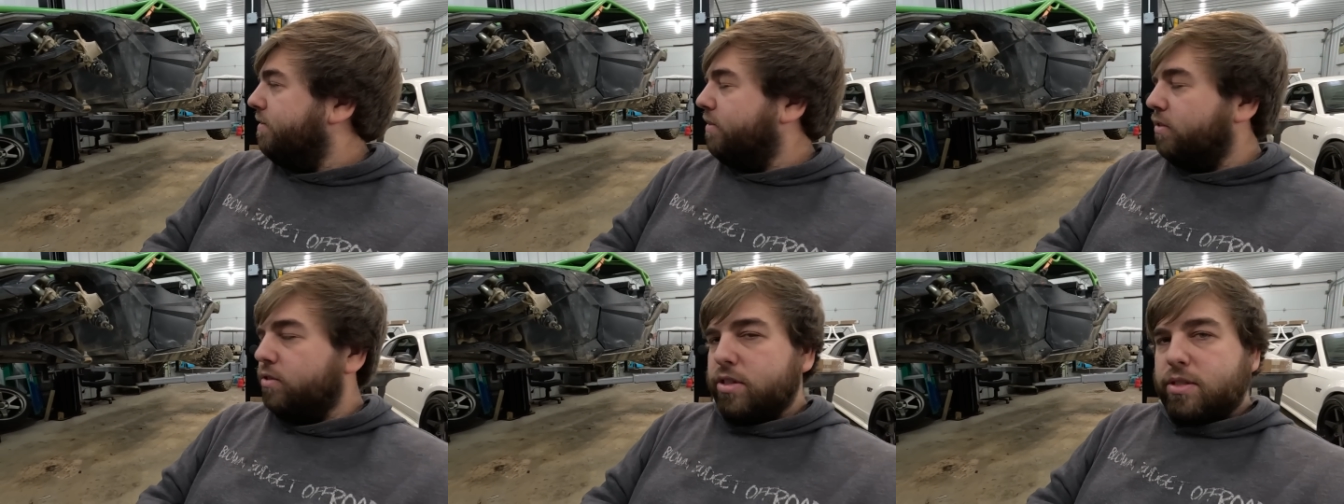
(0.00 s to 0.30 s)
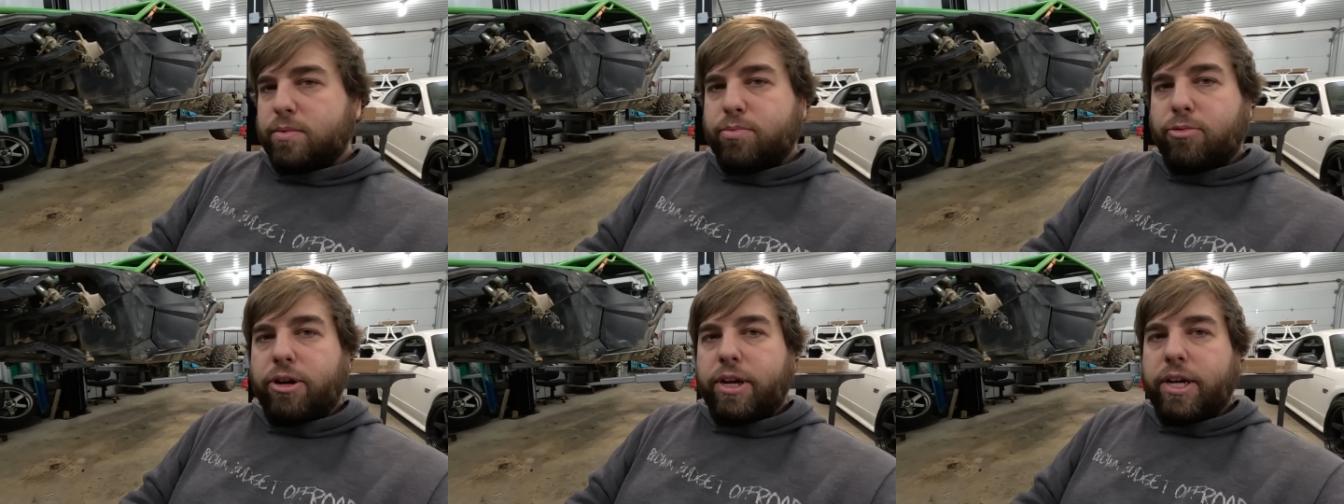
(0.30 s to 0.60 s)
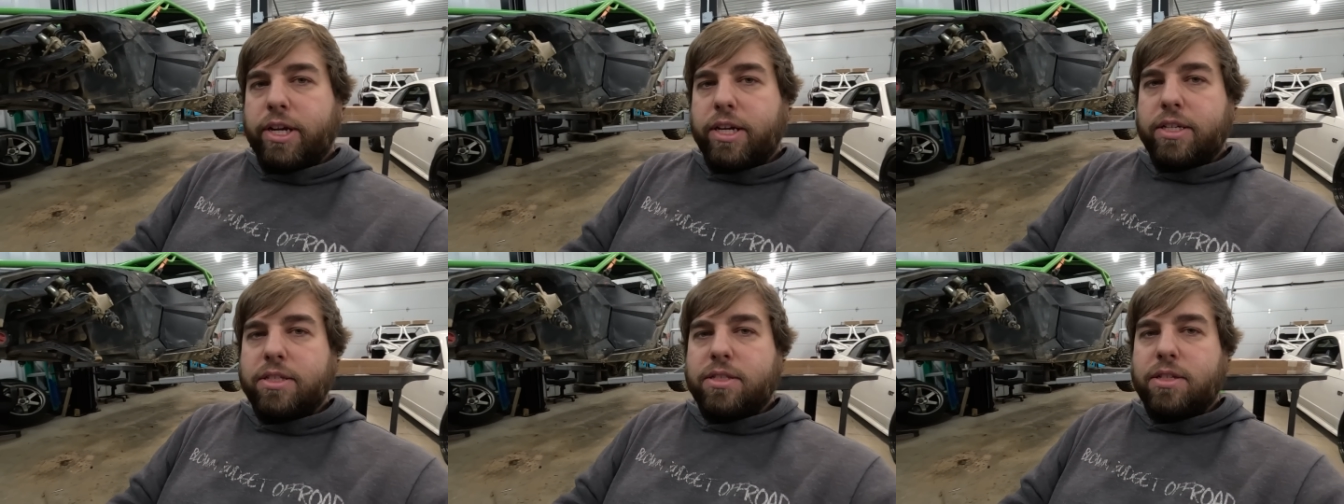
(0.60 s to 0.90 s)
for the
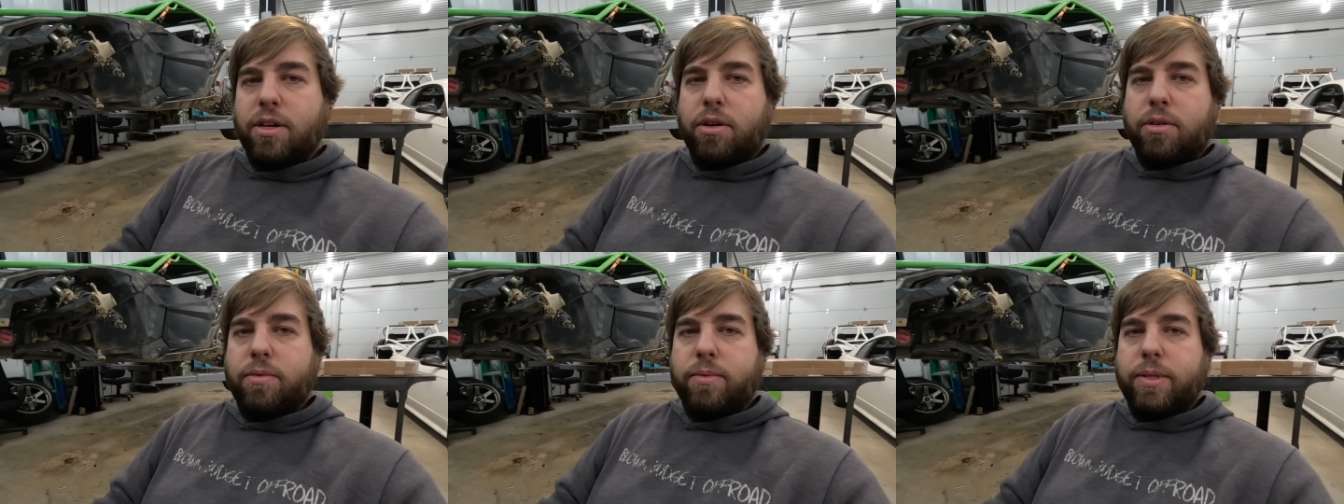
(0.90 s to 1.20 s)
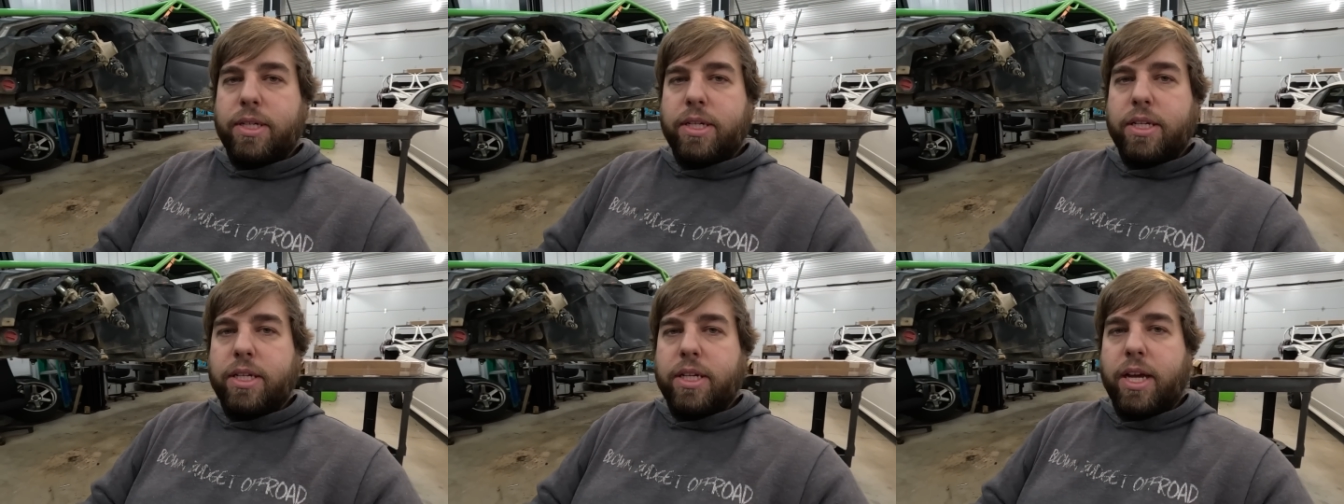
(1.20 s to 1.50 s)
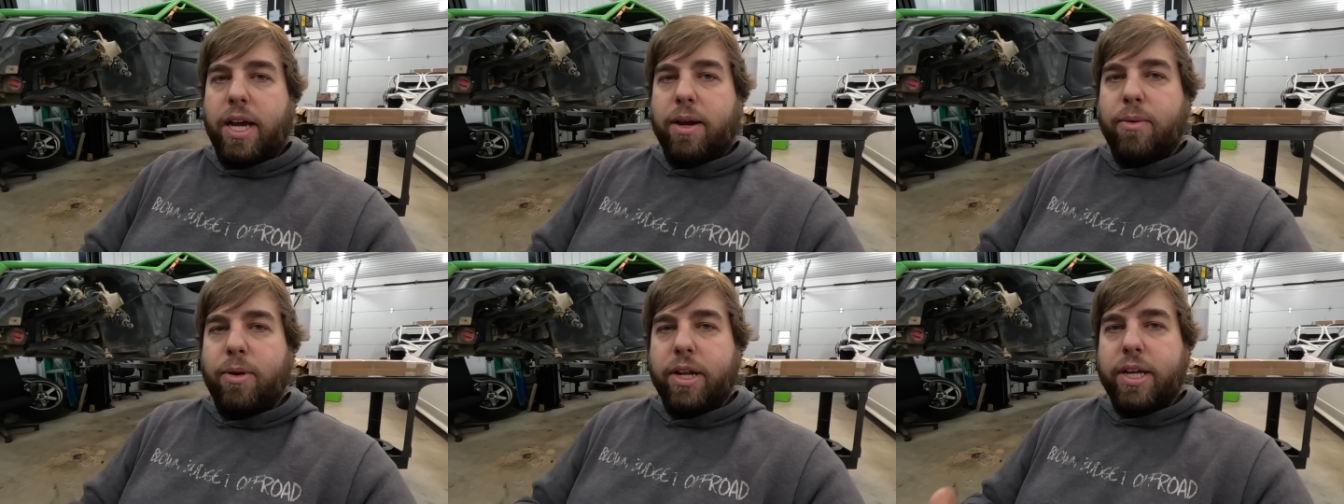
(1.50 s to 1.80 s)
spring. So
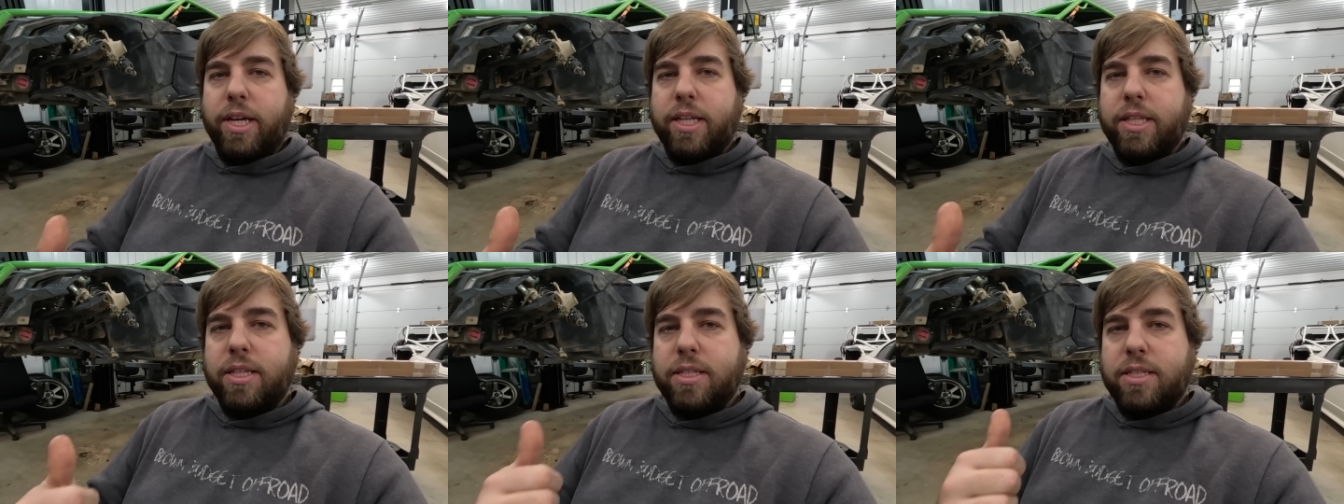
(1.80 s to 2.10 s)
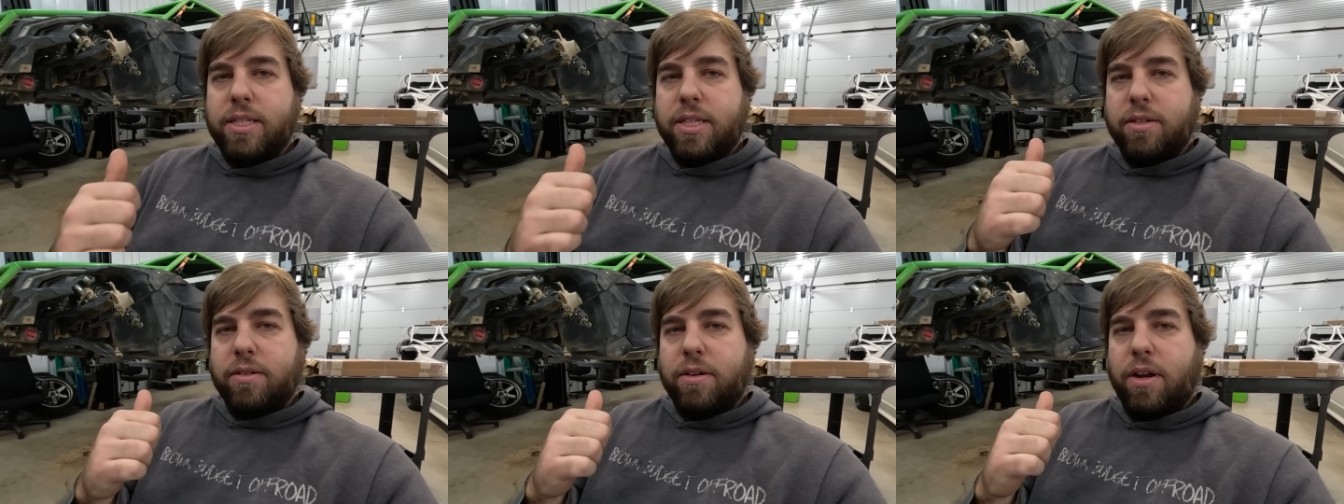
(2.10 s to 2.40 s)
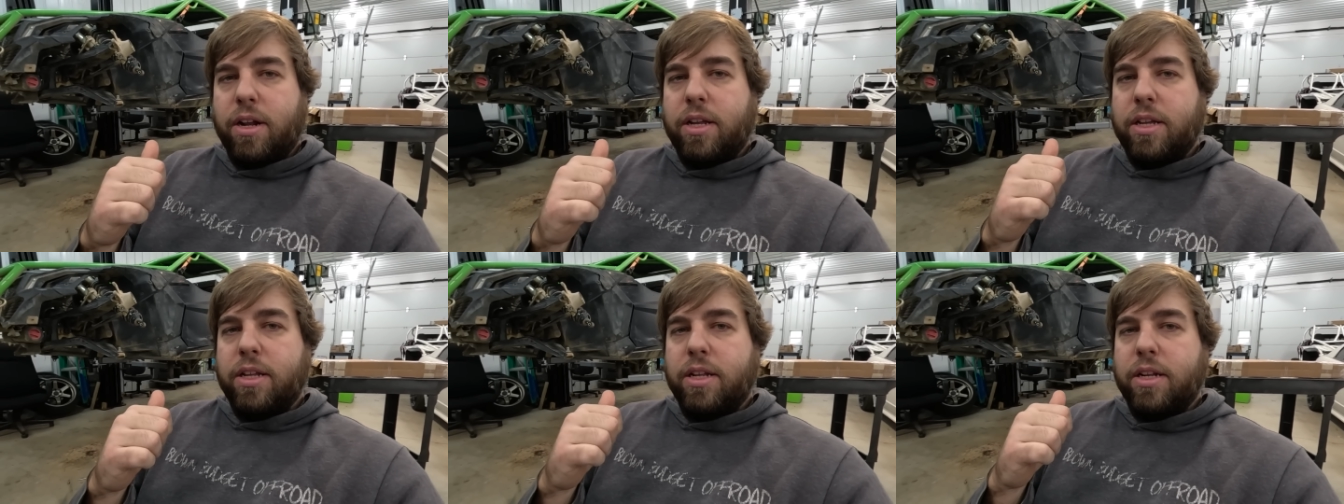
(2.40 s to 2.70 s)
we, I want to get this thing
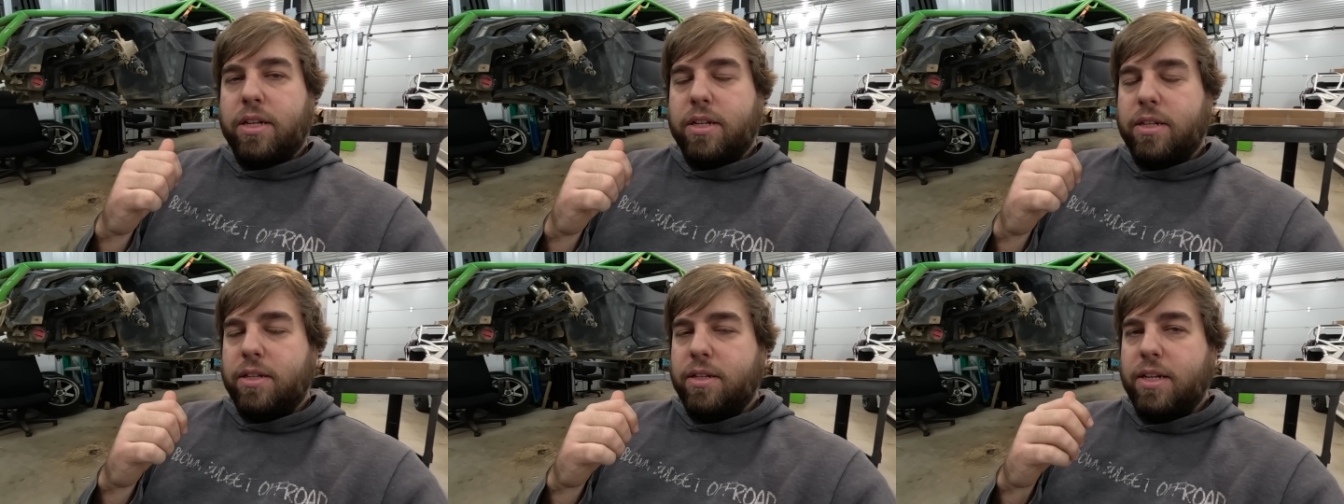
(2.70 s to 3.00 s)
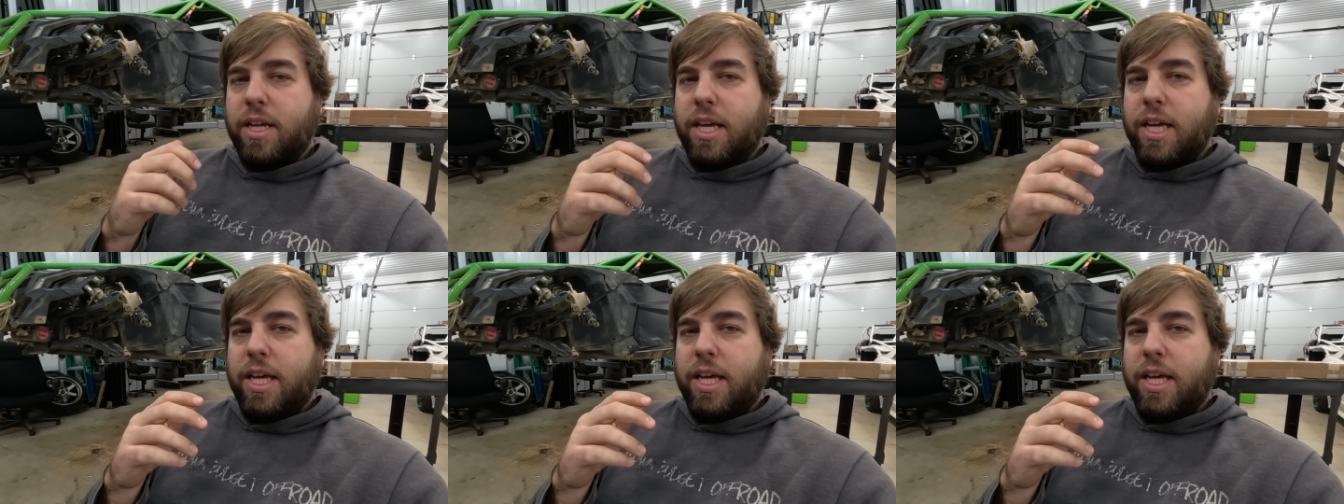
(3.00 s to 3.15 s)
running.